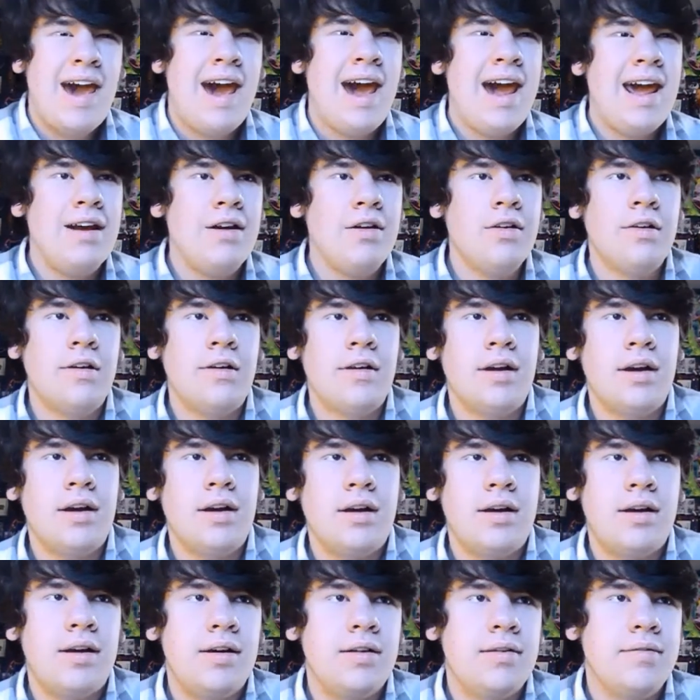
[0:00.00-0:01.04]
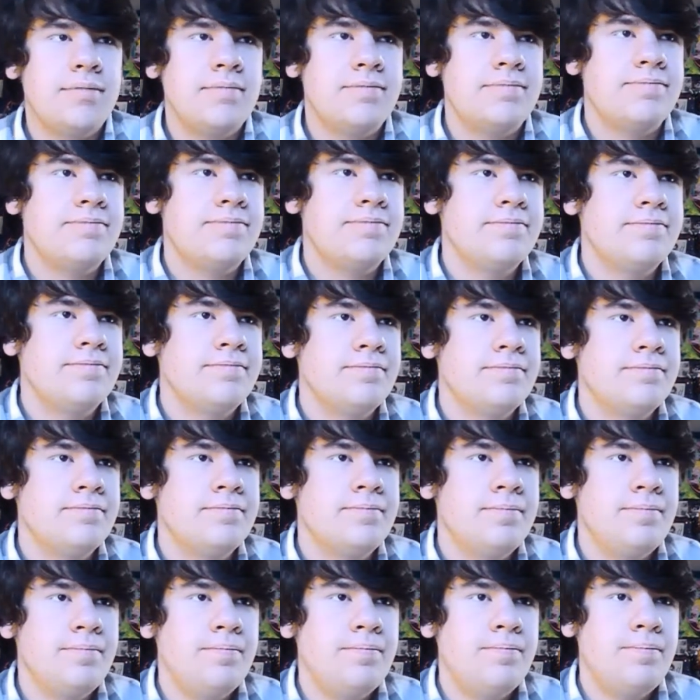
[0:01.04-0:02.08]
I don't know,
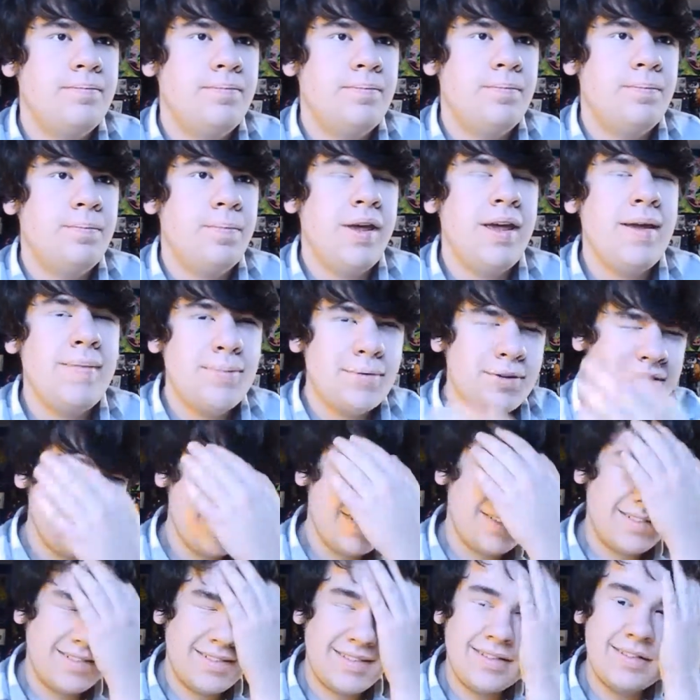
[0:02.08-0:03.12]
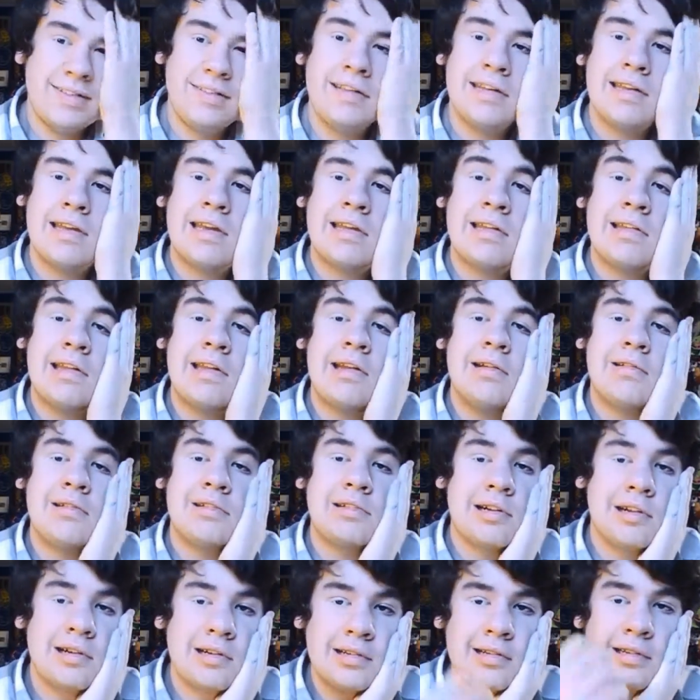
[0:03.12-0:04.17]
people, like, that are in
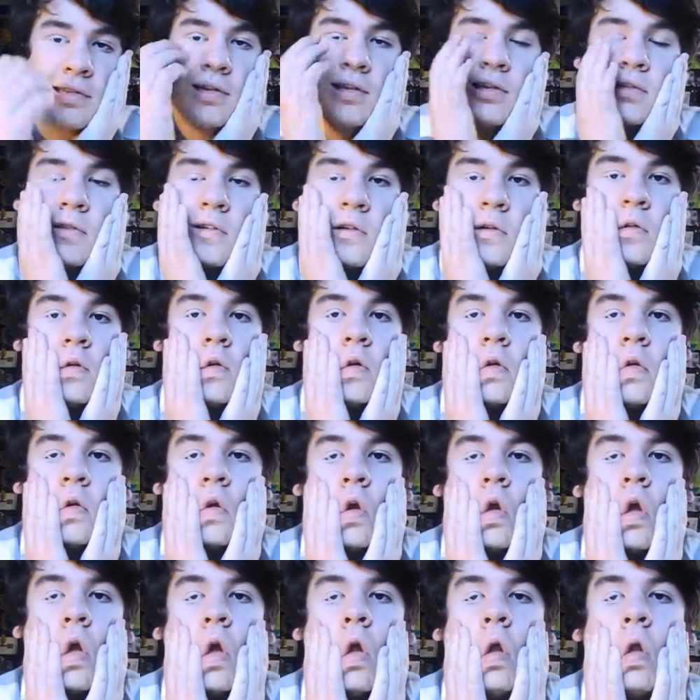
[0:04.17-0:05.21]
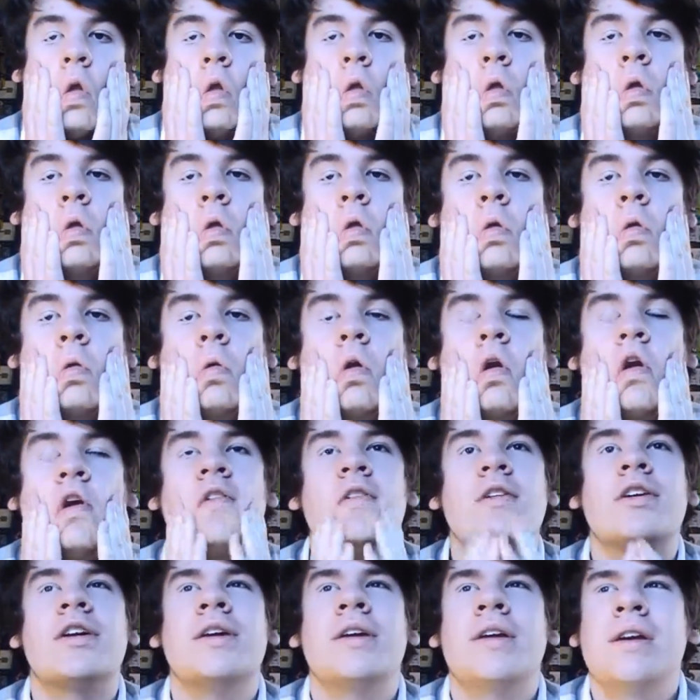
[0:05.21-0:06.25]
charge of things are just, like, elders or
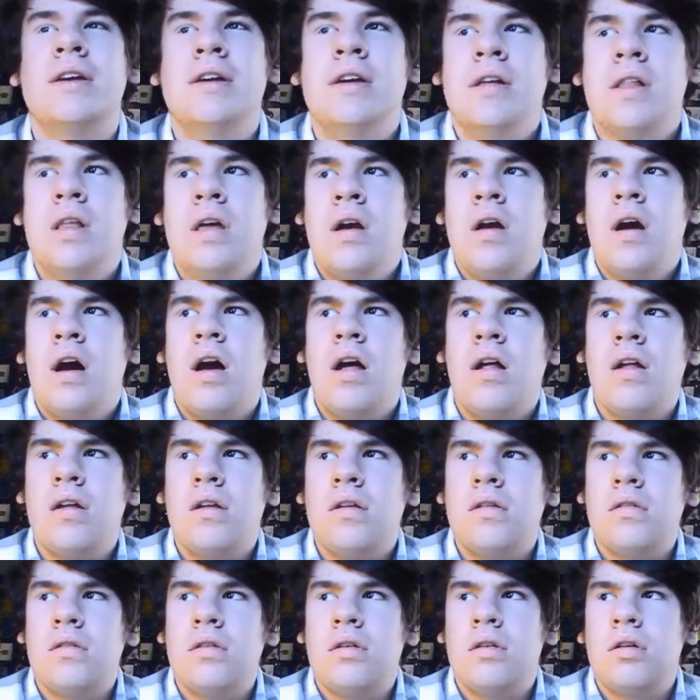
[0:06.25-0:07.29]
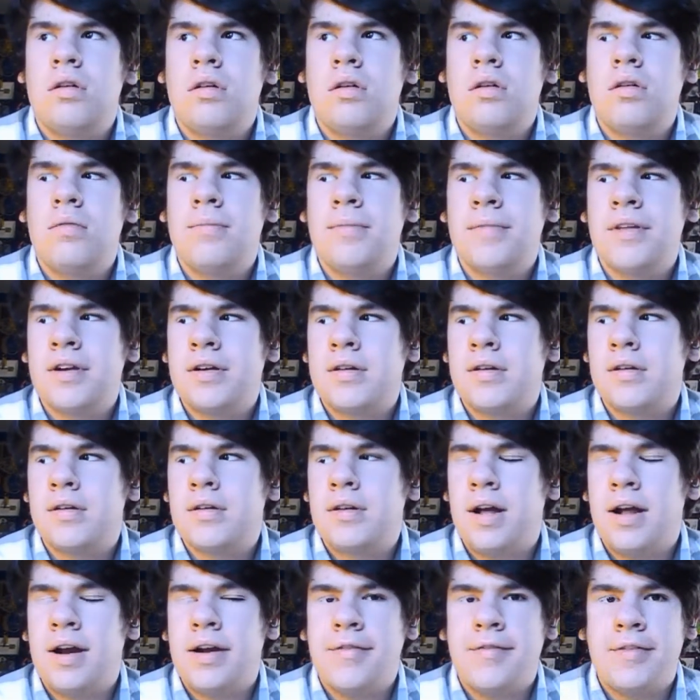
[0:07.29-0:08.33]
whatever. There are a
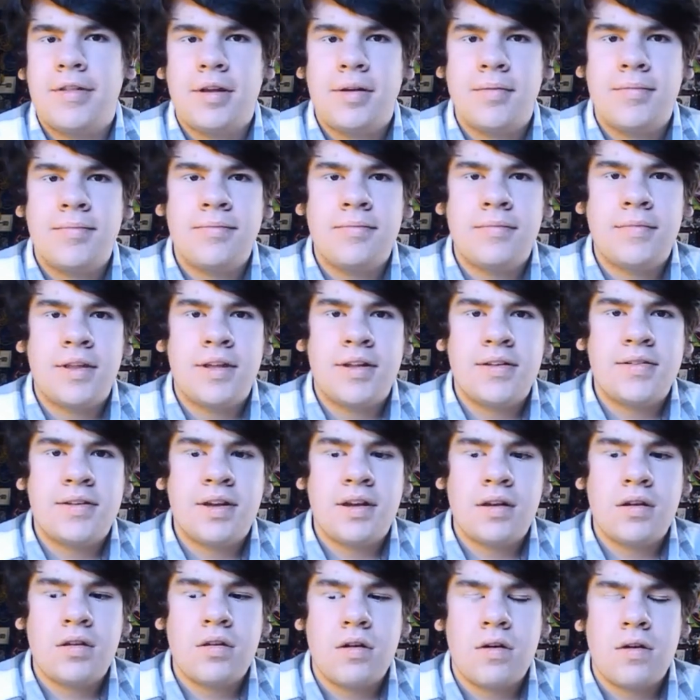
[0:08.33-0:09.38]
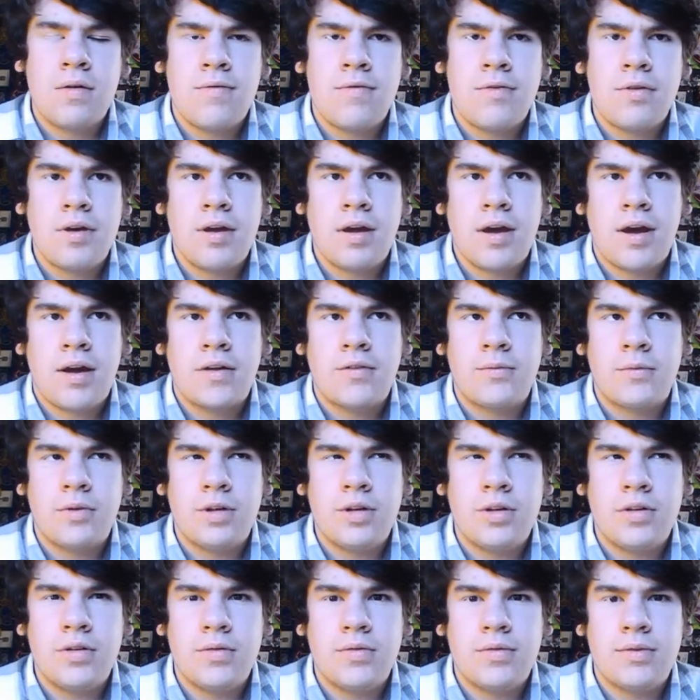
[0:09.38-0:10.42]
lot of them that tend to overreact when
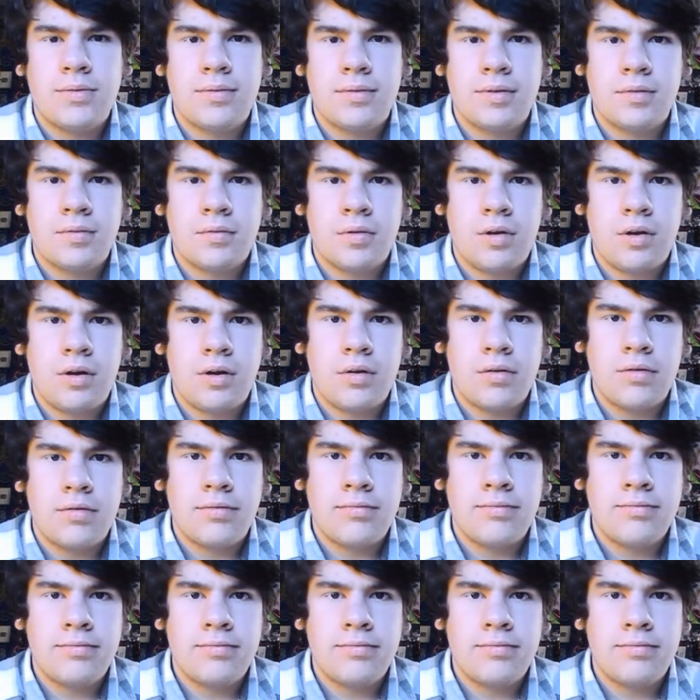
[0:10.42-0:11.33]
you do something wrong.